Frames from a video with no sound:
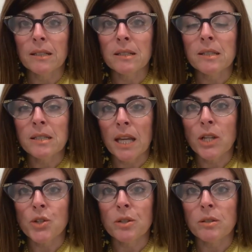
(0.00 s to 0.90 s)
the
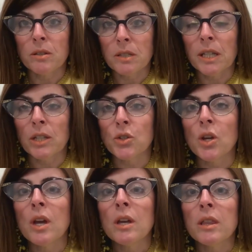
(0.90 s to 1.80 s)
sages
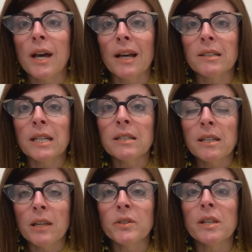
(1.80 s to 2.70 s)
teach that it
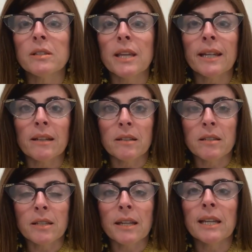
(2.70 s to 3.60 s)
gives us an
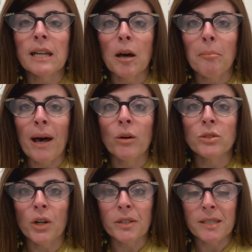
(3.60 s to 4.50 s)
understanding
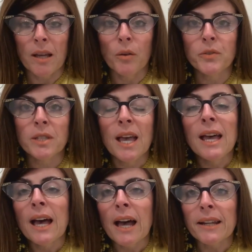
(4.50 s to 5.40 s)
about ourselves.
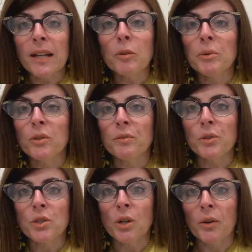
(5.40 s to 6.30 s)
Another
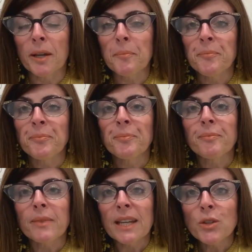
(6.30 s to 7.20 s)
beautiful story,
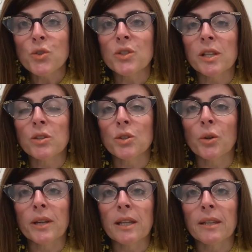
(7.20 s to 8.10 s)
interesting
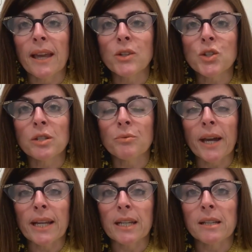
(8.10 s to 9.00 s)
story in the ancient
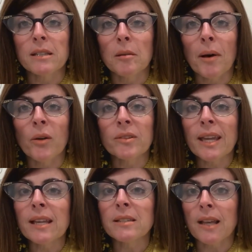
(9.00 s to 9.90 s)
writings about
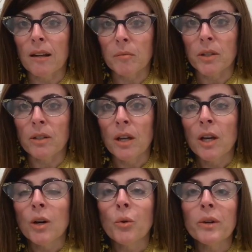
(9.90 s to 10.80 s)
King Solomon,
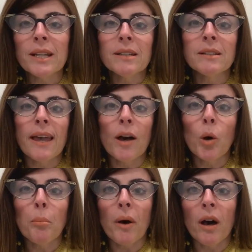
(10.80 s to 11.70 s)
who needed the
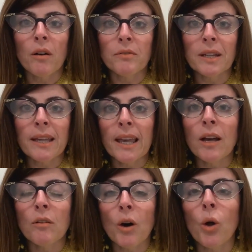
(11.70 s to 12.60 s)
help of the
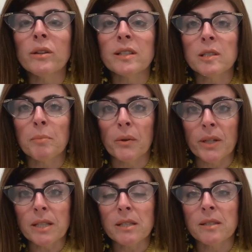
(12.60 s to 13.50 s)
king of all the
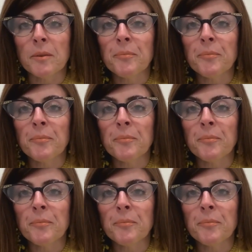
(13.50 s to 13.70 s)
spirits,